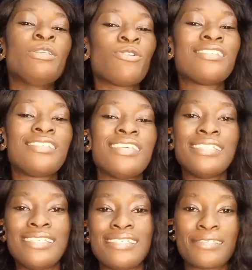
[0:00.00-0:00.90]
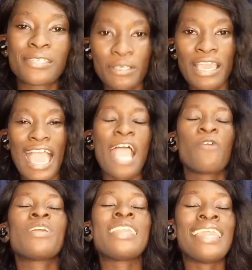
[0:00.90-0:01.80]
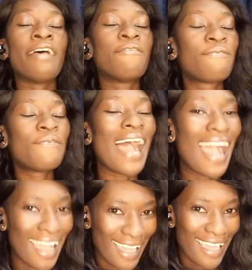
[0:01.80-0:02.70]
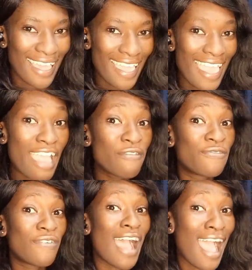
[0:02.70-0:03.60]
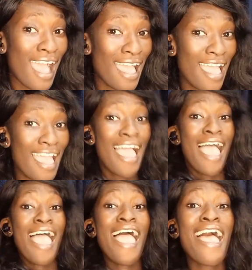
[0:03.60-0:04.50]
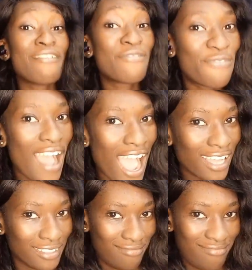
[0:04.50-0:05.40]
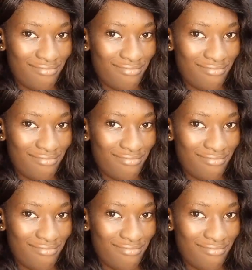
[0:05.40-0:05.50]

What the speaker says: just say this. I will never, ever, ever